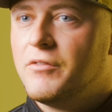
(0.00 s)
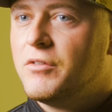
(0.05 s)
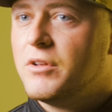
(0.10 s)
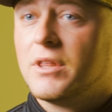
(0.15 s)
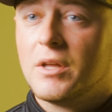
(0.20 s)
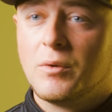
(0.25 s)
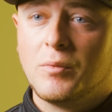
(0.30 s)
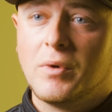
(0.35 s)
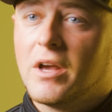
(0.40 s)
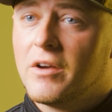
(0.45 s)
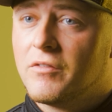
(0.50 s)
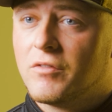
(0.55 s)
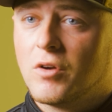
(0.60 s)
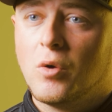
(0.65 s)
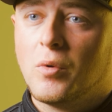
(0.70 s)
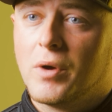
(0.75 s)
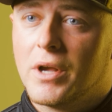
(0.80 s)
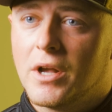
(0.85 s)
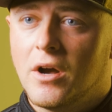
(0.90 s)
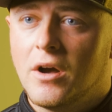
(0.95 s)
everything we have
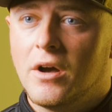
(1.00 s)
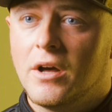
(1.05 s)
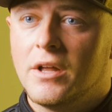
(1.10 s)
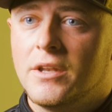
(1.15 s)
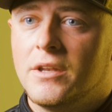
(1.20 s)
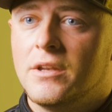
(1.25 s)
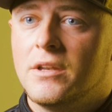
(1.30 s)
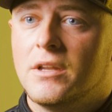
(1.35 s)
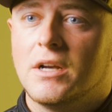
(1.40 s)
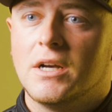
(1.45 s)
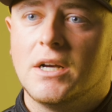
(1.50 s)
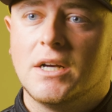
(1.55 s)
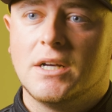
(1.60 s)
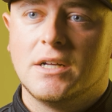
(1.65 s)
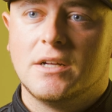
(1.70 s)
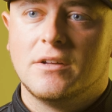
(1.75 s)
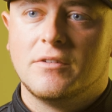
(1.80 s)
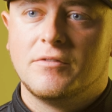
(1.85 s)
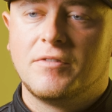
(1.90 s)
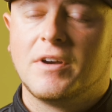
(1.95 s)
going on.
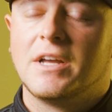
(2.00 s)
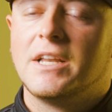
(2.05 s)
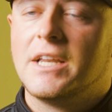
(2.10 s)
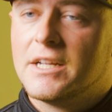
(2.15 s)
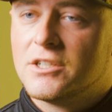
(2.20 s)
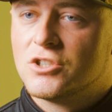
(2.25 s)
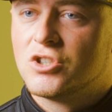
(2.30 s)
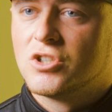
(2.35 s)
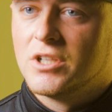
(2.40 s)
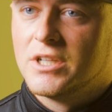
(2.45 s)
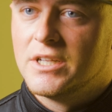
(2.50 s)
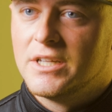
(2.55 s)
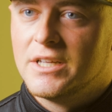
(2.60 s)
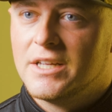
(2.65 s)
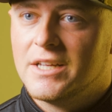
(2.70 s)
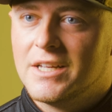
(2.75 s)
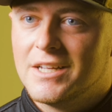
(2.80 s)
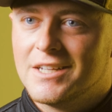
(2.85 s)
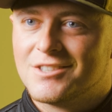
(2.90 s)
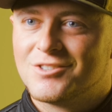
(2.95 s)

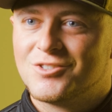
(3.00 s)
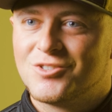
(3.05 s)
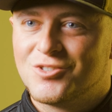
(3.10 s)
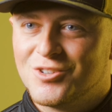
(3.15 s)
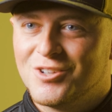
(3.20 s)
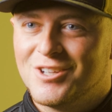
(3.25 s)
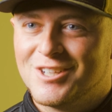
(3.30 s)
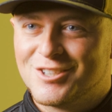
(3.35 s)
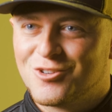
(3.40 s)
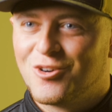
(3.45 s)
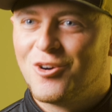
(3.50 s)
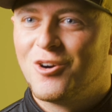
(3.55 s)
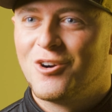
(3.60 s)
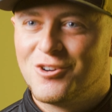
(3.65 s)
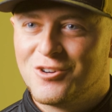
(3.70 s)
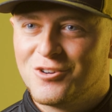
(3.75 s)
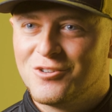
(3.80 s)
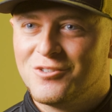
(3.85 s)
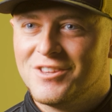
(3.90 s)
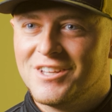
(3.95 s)
Financially, it's
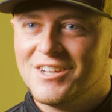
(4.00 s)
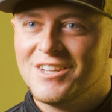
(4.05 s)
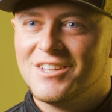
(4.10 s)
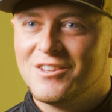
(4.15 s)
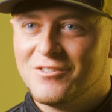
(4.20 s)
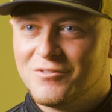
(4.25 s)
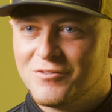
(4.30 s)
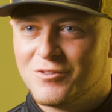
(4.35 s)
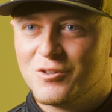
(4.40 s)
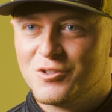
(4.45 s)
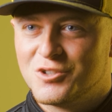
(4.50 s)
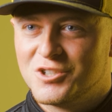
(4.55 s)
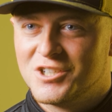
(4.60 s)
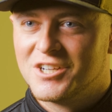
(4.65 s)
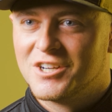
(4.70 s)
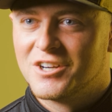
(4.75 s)
harder than in the first